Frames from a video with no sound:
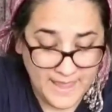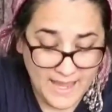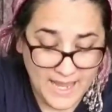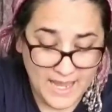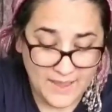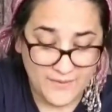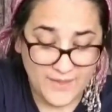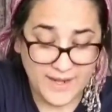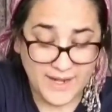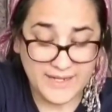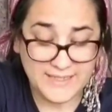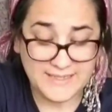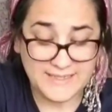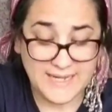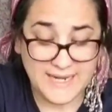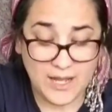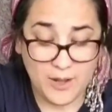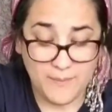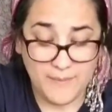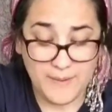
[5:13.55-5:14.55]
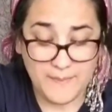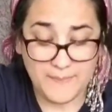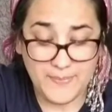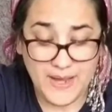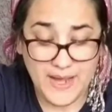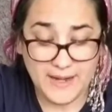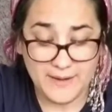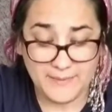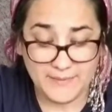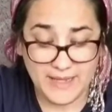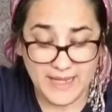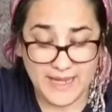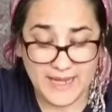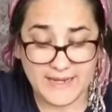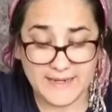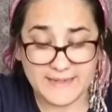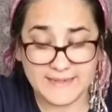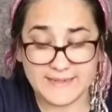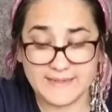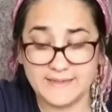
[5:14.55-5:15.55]
And then I set out my bottom
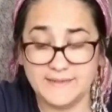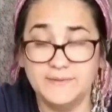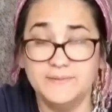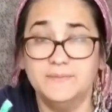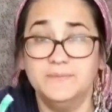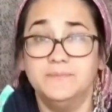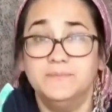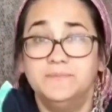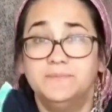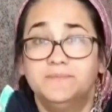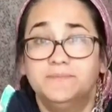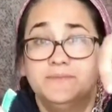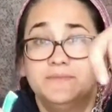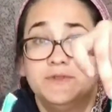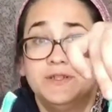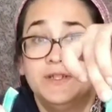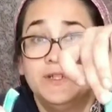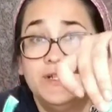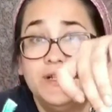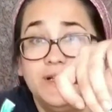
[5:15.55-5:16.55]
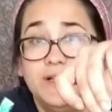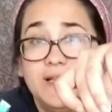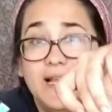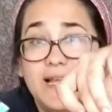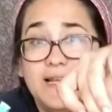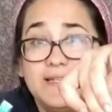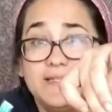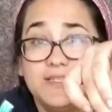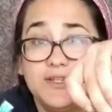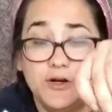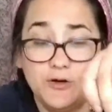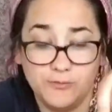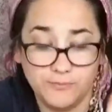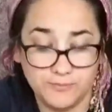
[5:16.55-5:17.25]
legs like so.